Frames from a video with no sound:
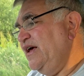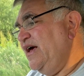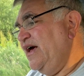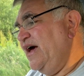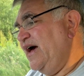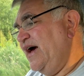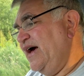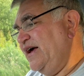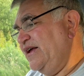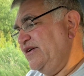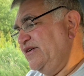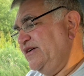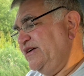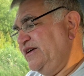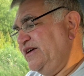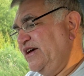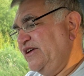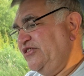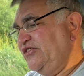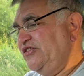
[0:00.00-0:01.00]
And I
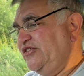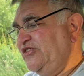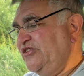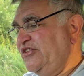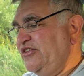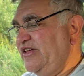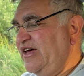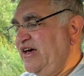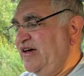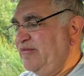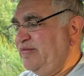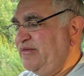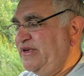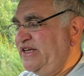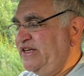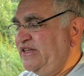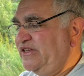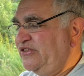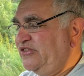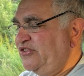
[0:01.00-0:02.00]
guess that
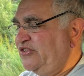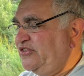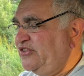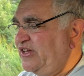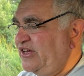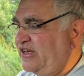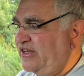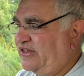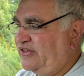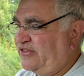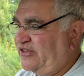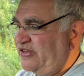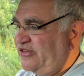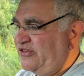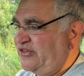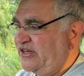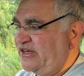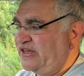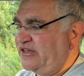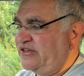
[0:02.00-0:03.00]
means that the
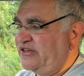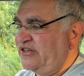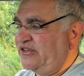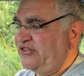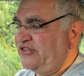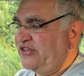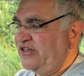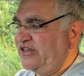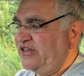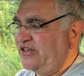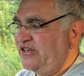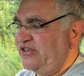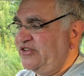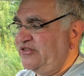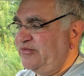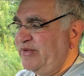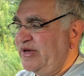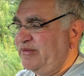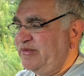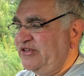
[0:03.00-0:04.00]
thickness
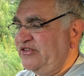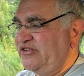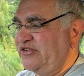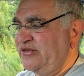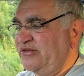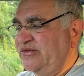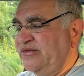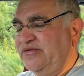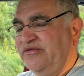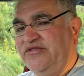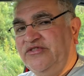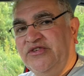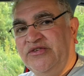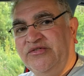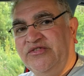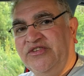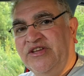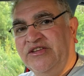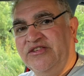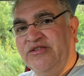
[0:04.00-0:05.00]
is maybe 2
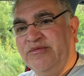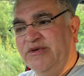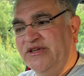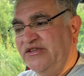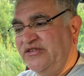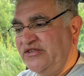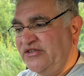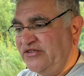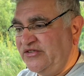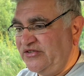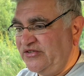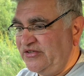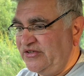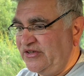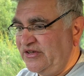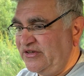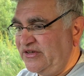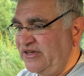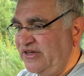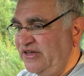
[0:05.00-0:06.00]
centimeters.
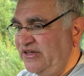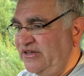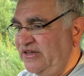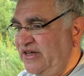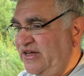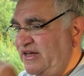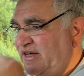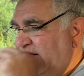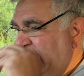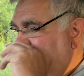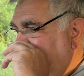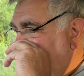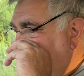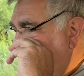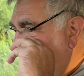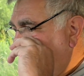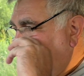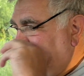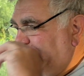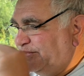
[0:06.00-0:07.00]
Okay.
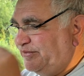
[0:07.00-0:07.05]
Now,